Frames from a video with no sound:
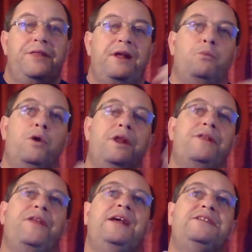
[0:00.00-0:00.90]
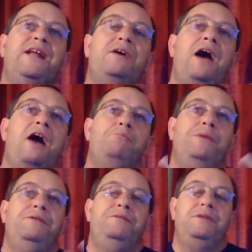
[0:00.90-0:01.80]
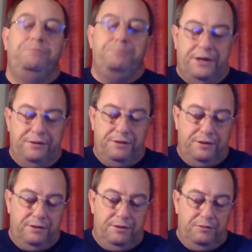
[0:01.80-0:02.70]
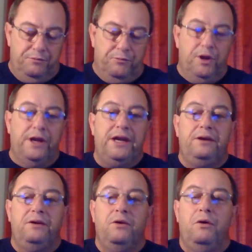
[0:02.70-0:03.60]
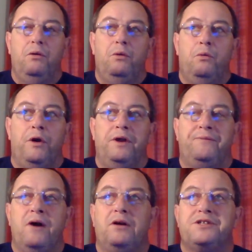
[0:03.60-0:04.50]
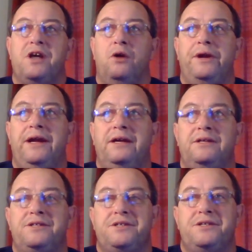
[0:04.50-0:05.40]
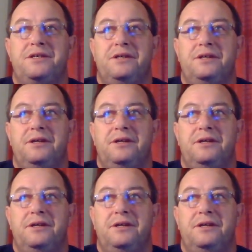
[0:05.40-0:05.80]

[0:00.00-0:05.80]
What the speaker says: one of the things that I've been really wanting to focus on is